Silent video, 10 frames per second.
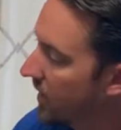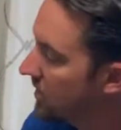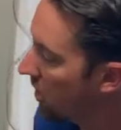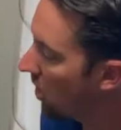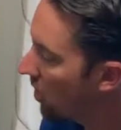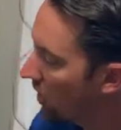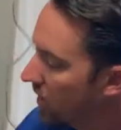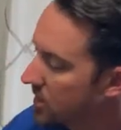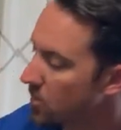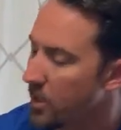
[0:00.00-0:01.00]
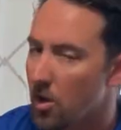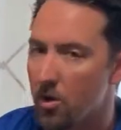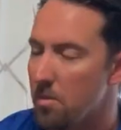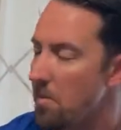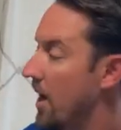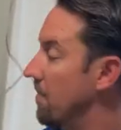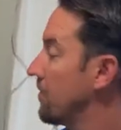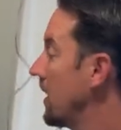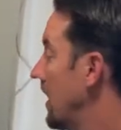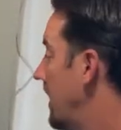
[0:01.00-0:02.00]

or it gets longer as we go to the bottom.